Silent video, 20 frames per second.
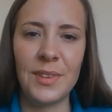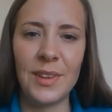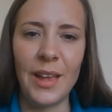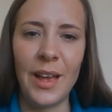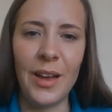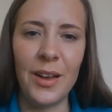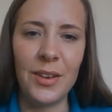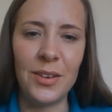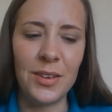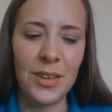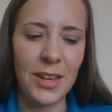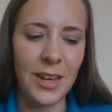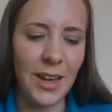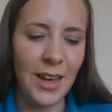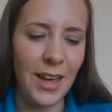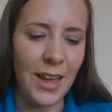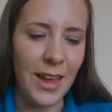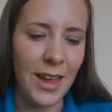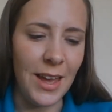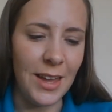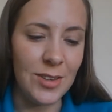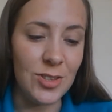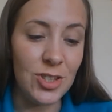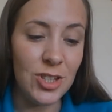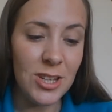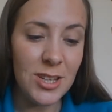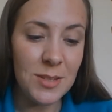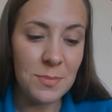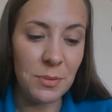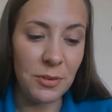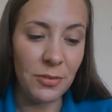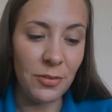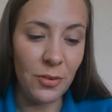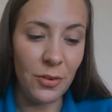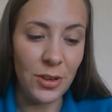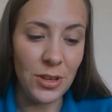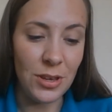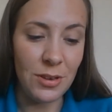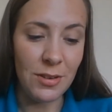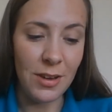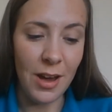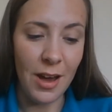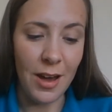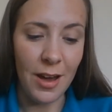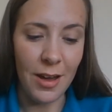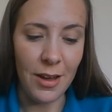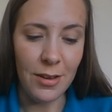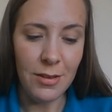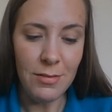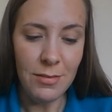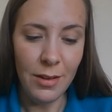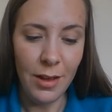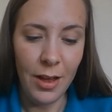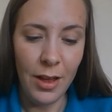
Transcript: Okay, and just before you go,